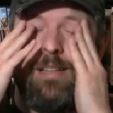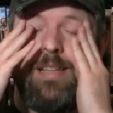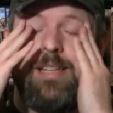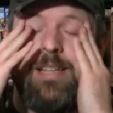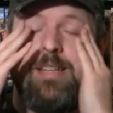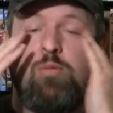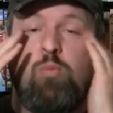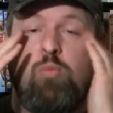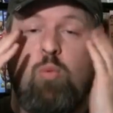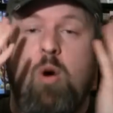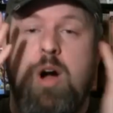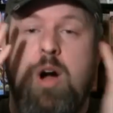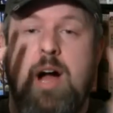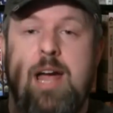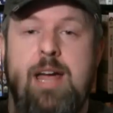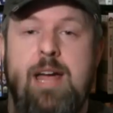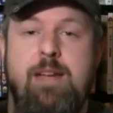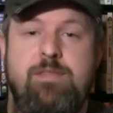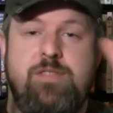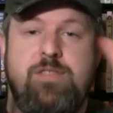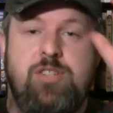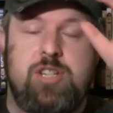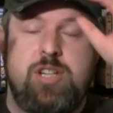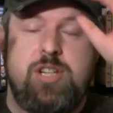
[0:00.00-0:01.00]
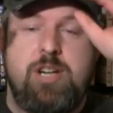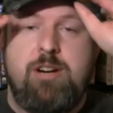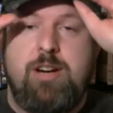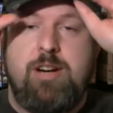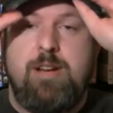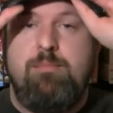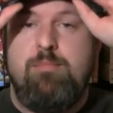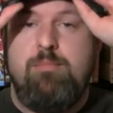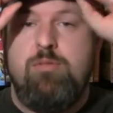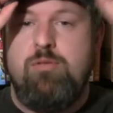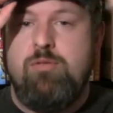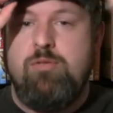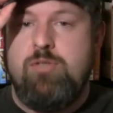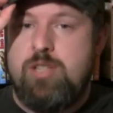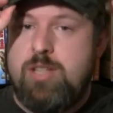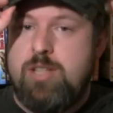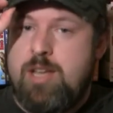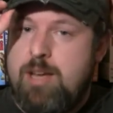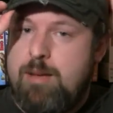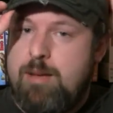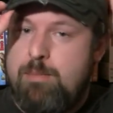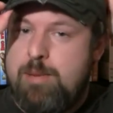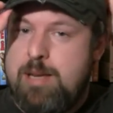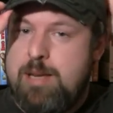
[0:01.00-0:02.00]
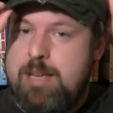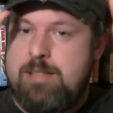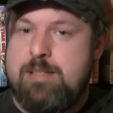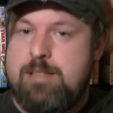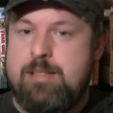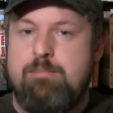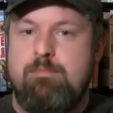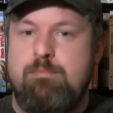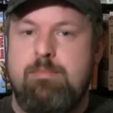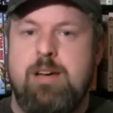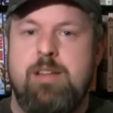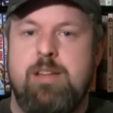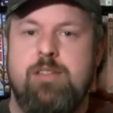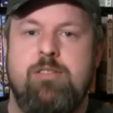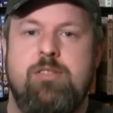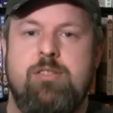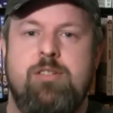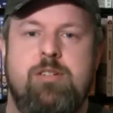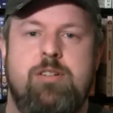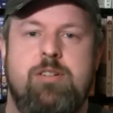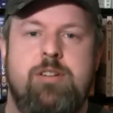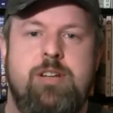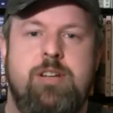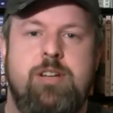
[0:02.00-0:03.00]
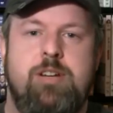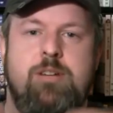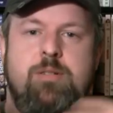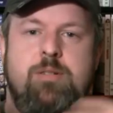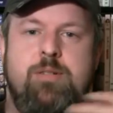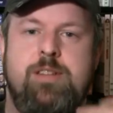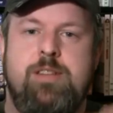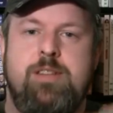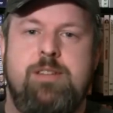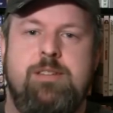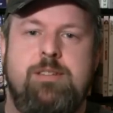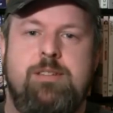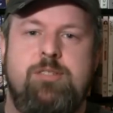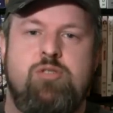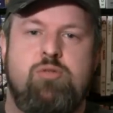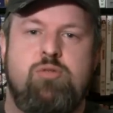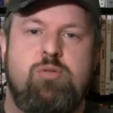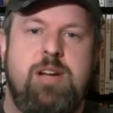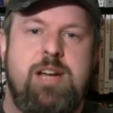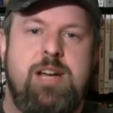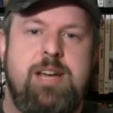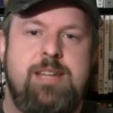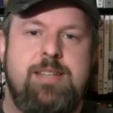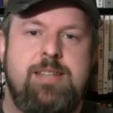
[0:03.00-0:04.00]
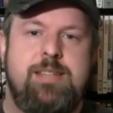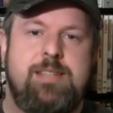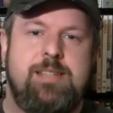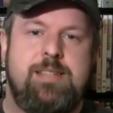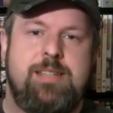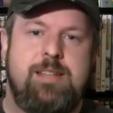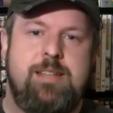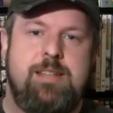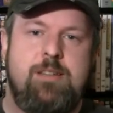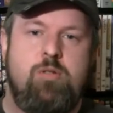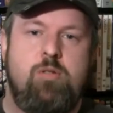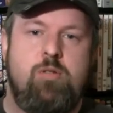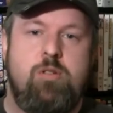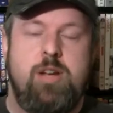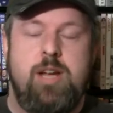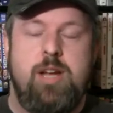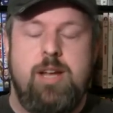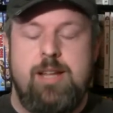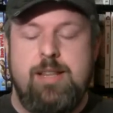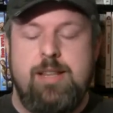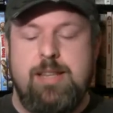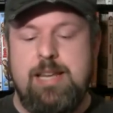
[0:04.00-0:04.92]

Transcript: his wife Sherry Moon Zombie as the mother, you know, and the dress and the horse.